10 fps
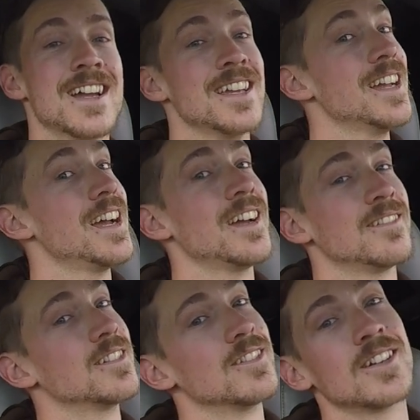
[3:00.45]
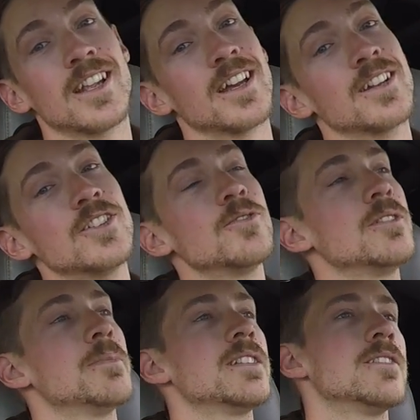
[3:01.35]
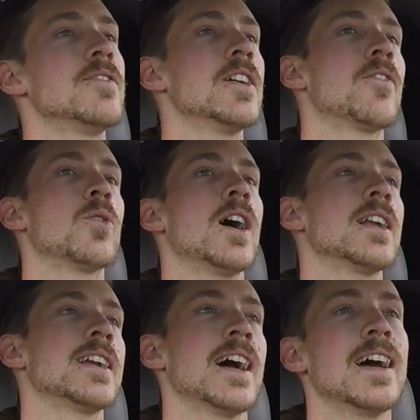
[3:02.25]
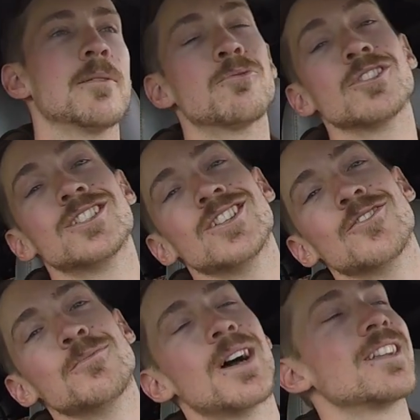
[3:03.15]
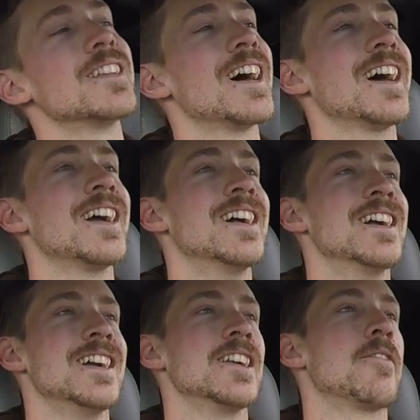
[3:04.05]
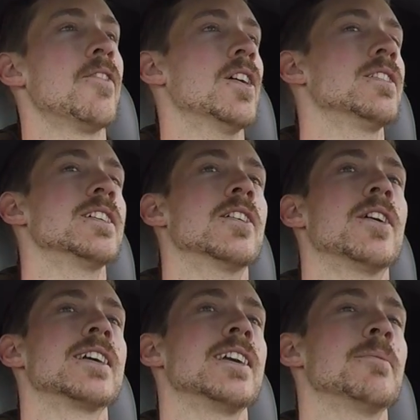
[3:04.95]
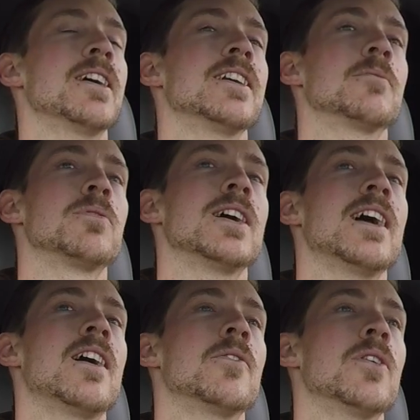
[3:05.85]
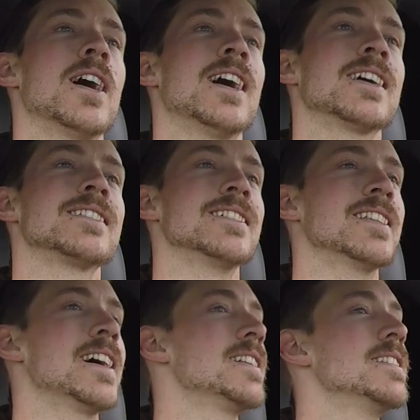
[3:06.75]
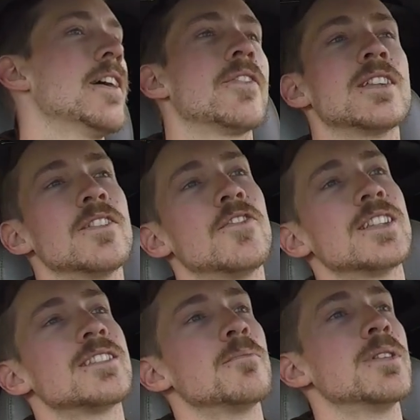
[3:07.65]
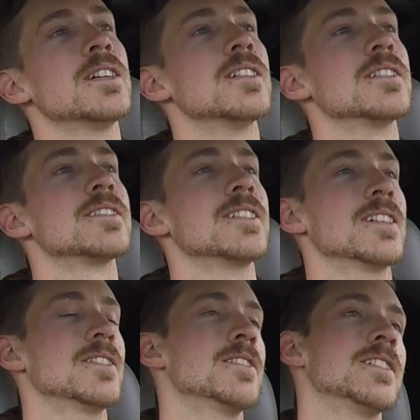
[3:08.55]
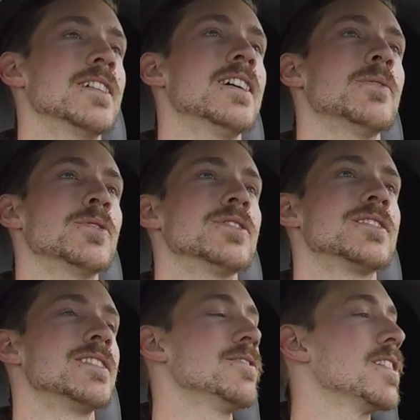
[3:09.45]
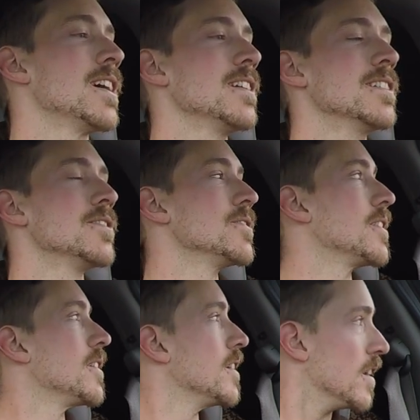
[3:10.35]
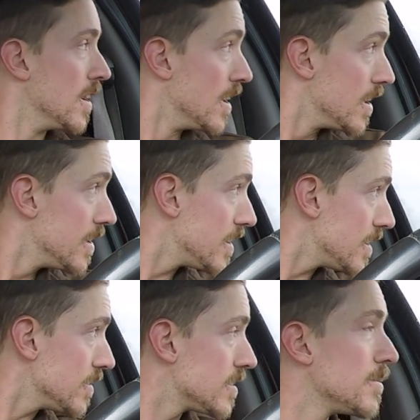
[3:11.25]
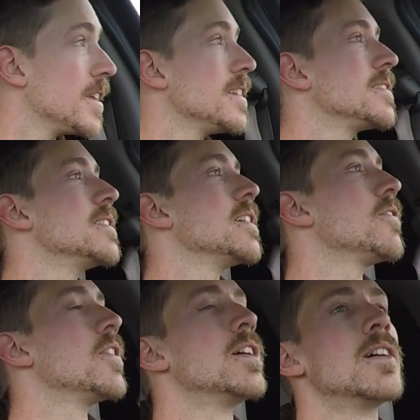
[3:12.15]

yeah, you're looking at a newly minted Via Ferrata guide. I'm pretty stoked about that. It's fun, I came out here to play on rocks, and that definitely fits the bill. So yeah, we'll see where I can go with some of that stuff.